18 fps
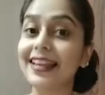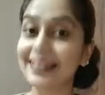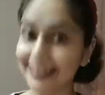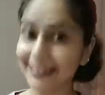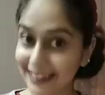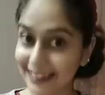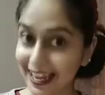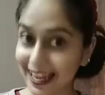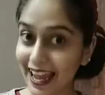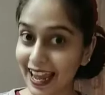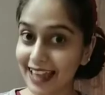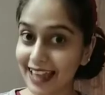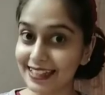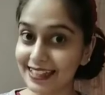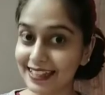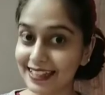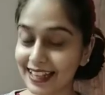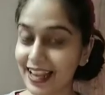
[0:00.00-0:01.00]

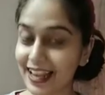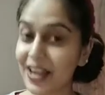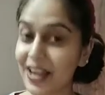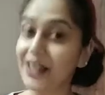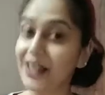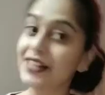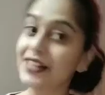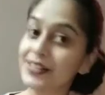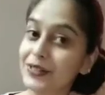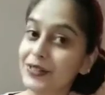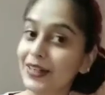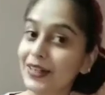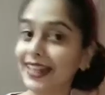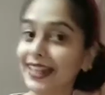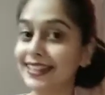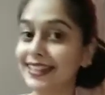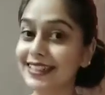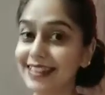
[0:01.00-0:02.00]
Yes? So,
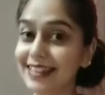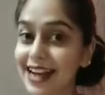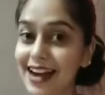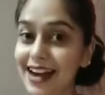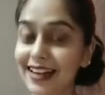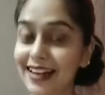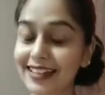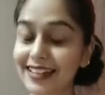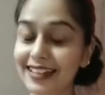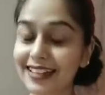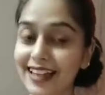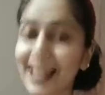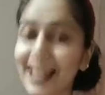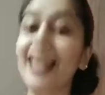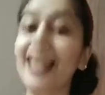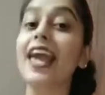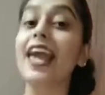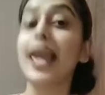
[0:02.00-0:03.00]
let's start.
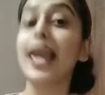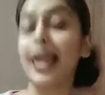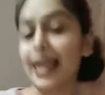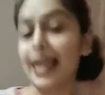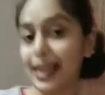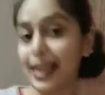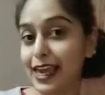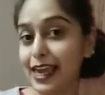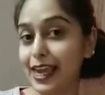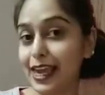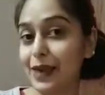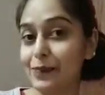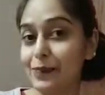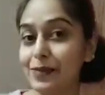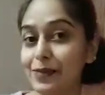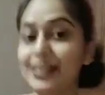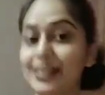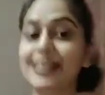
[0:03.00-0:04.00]
A,
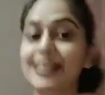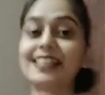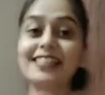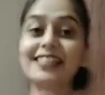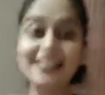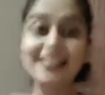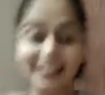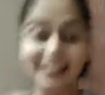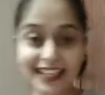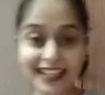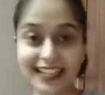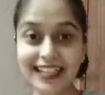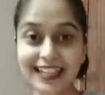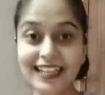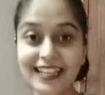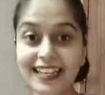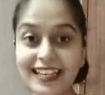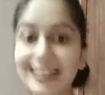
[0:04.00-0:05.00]
B,
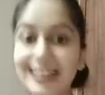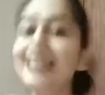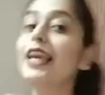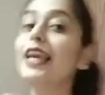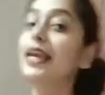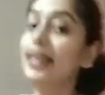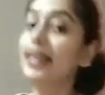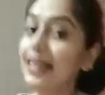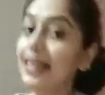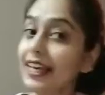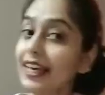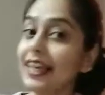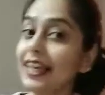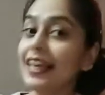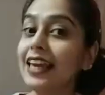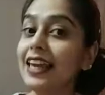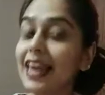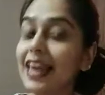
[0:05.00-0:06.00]
C, D,
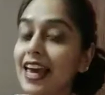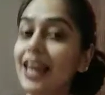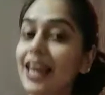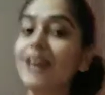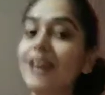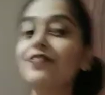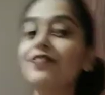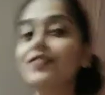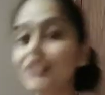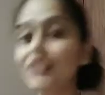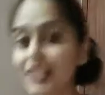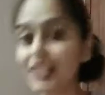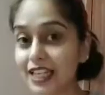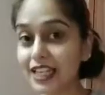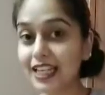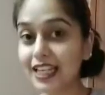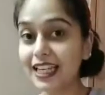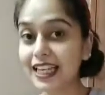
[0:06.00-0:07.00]
E, F,
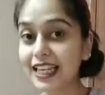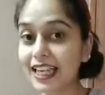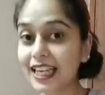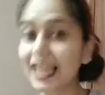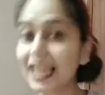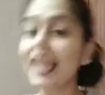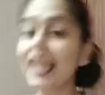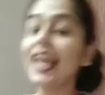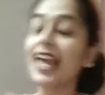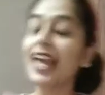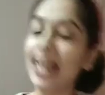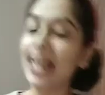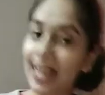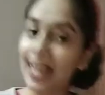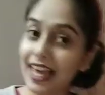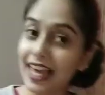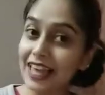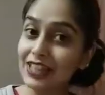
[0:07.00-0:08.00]
G,
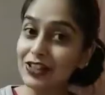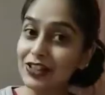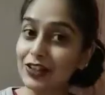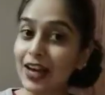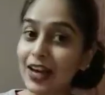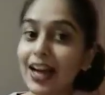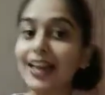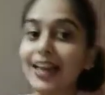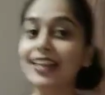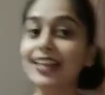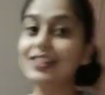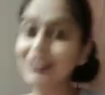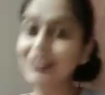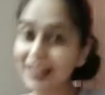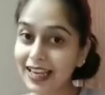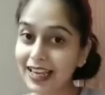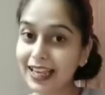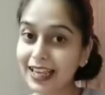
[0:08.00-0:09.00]
H, I,
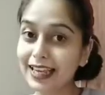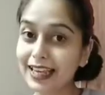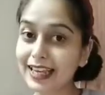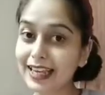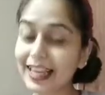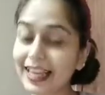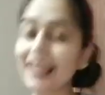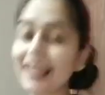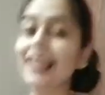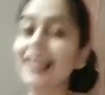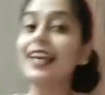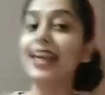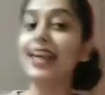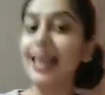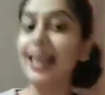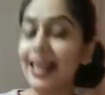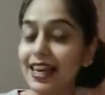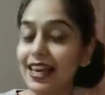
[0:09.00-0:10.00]
J, K,
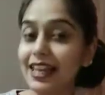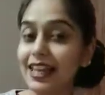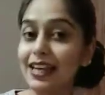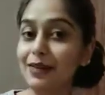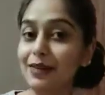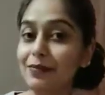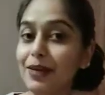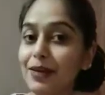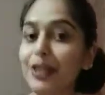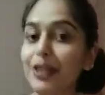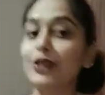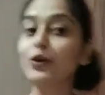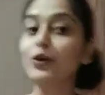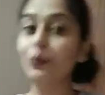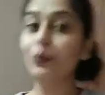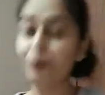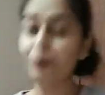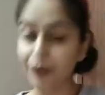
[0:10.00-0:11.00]
L, M, N,
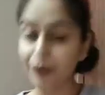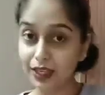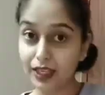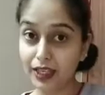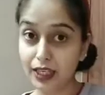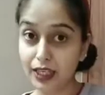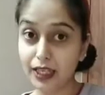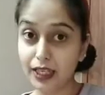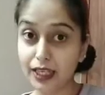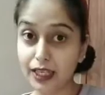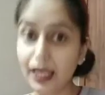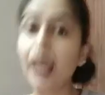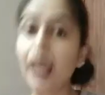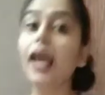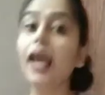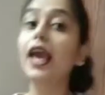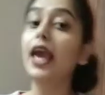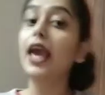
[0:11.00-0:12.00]
O, P,
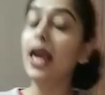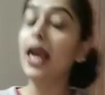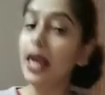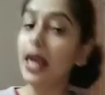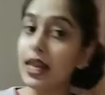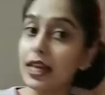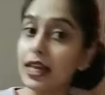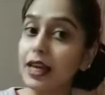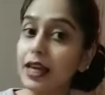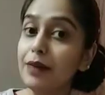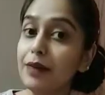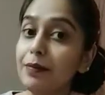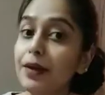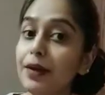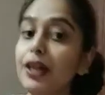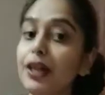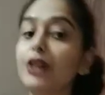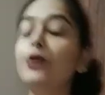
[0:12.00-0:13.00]
L, M,
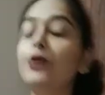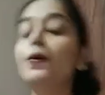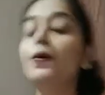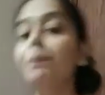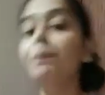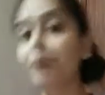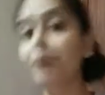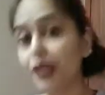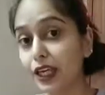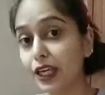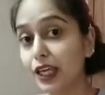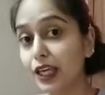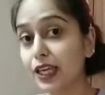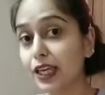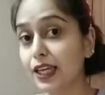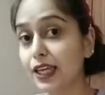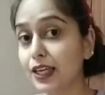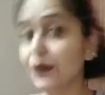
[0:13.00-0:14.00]
N, O,
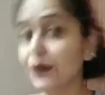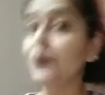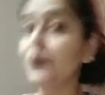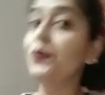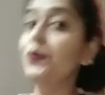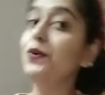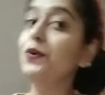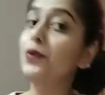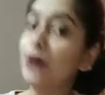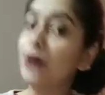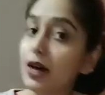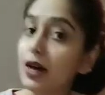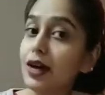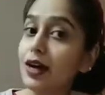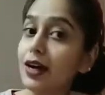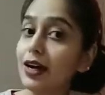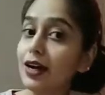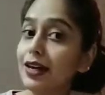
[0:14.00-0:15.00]
P, Q,
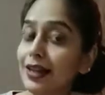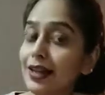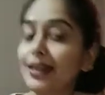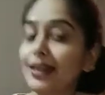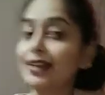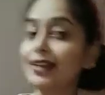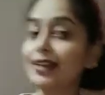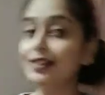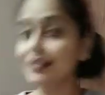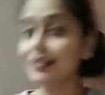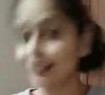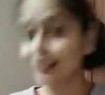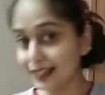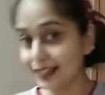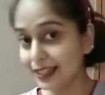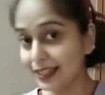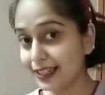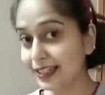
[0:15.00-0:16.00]
R, S,
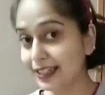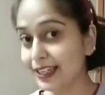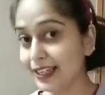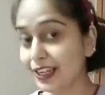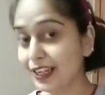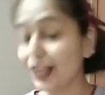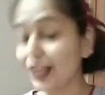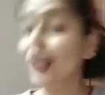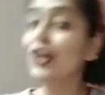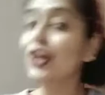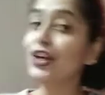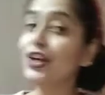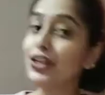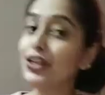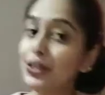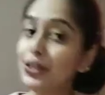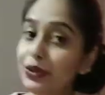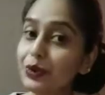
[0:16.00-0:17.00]
T,
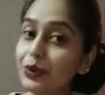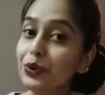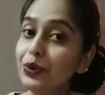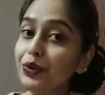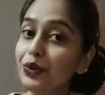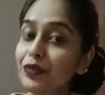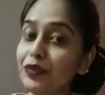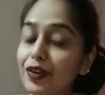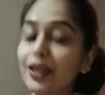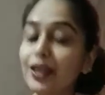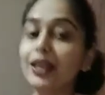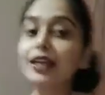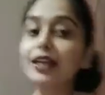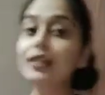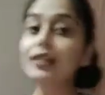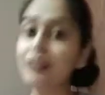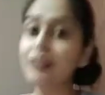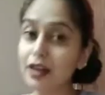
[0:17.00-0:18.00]
U,
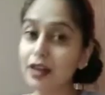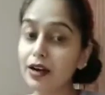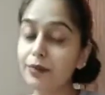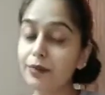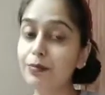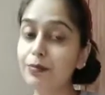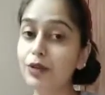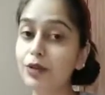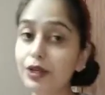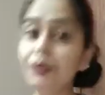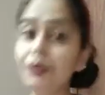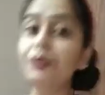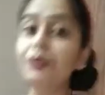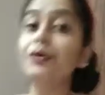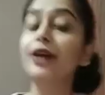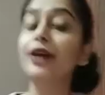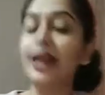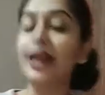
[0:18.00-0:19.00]
V,
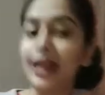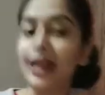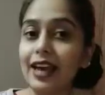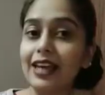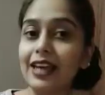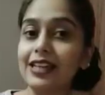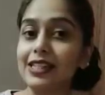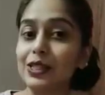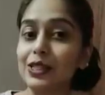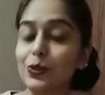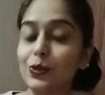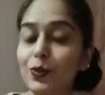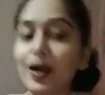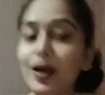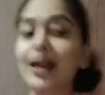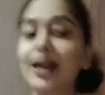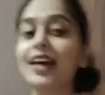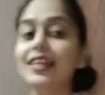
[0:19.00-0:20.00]
W, X,
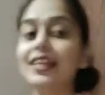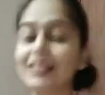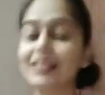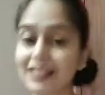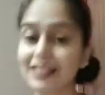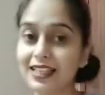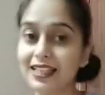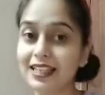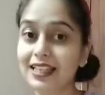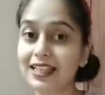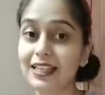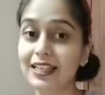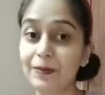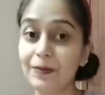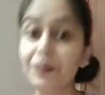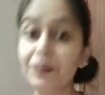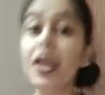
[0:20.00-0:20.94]
Y, Z,